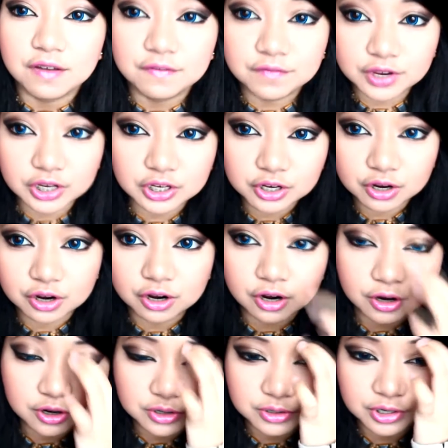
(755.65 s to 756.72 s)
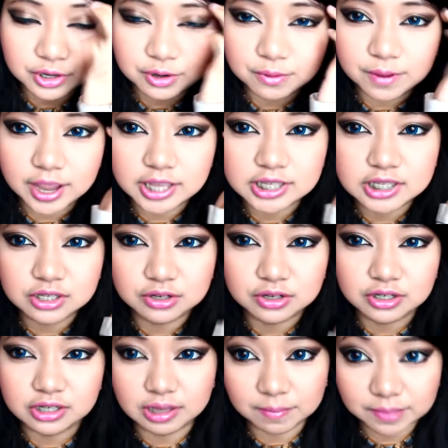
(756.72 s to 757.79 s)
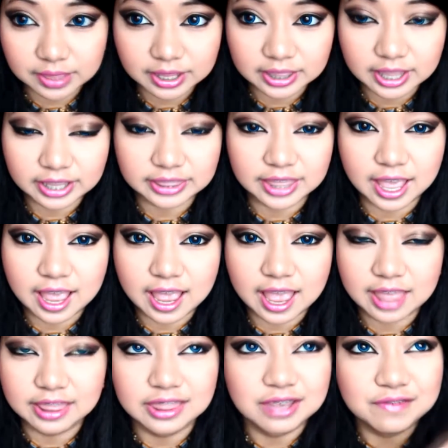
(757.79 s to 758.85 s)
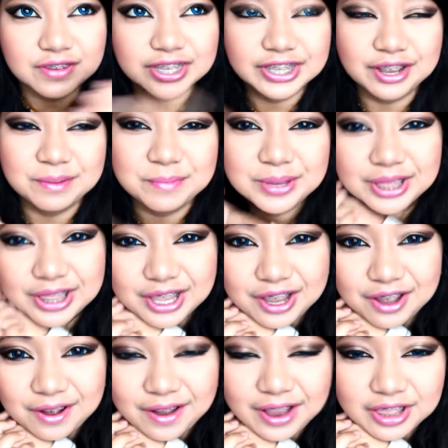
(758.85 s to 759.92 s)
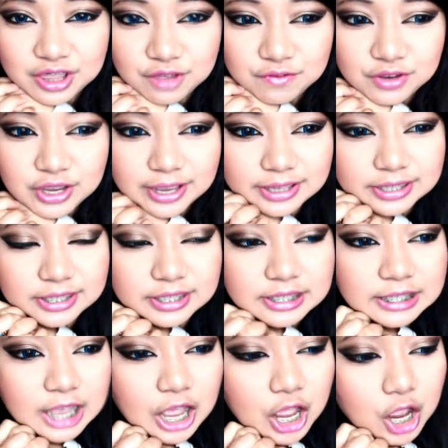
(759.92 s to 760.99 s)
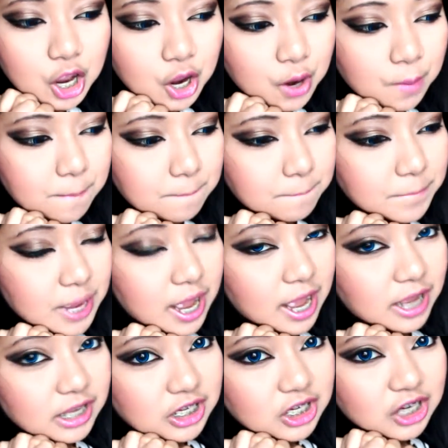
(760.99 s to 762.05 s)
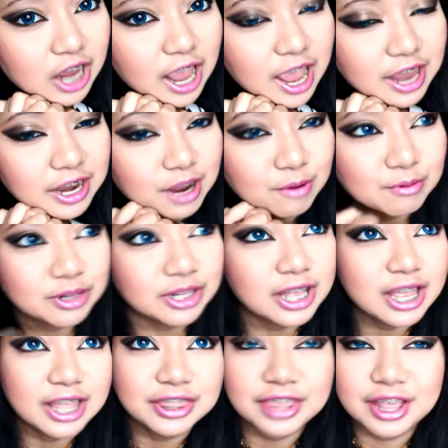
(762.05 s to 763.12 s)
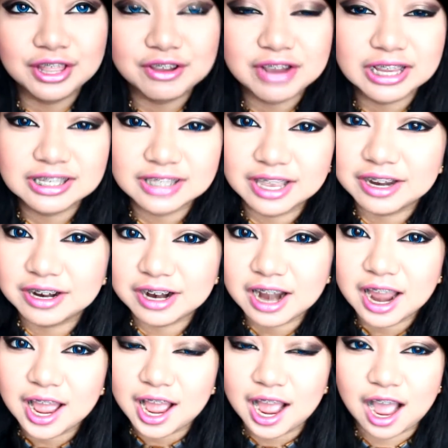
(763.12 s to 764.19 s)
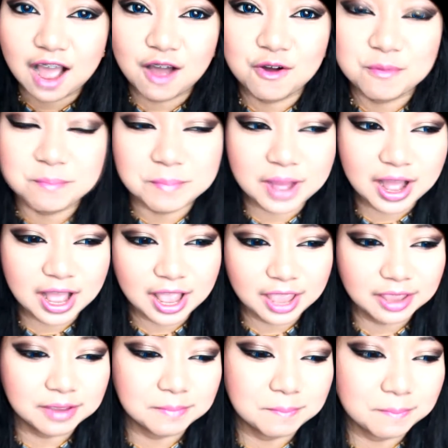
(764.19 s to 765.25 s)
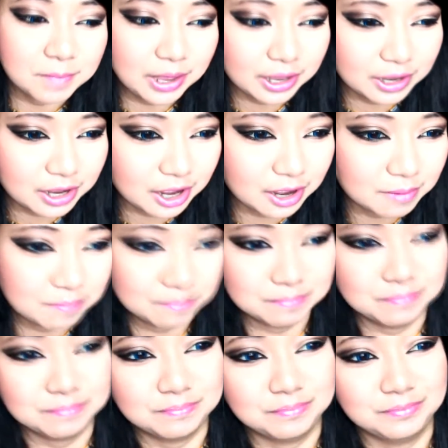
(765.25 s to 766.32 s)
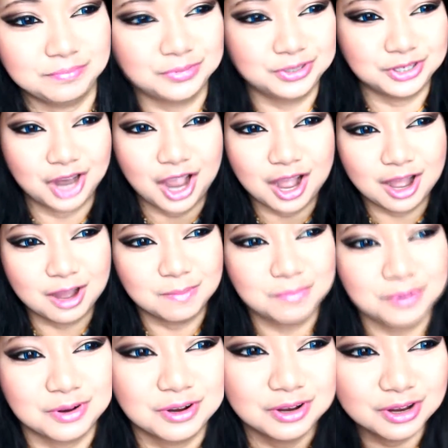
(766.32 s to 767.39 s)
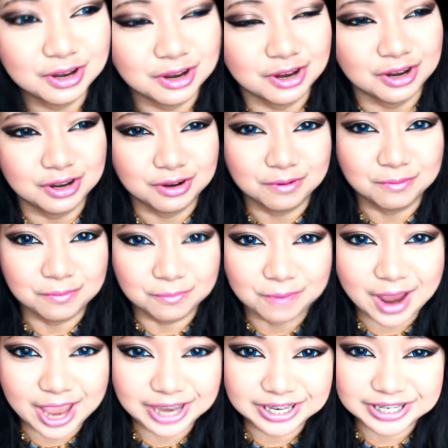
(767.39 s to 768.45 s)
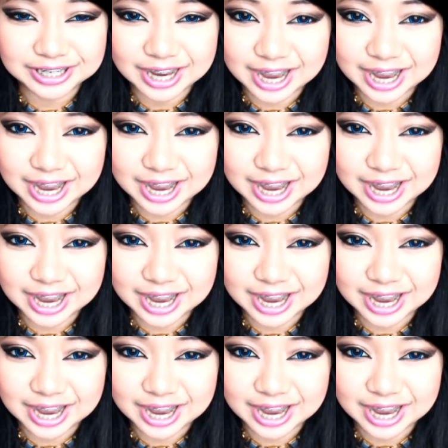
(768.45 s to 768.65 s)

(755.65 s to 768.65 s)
video requests or something like that, leave it down below. I love you guys so much and I will tell you guys later how my makeup job went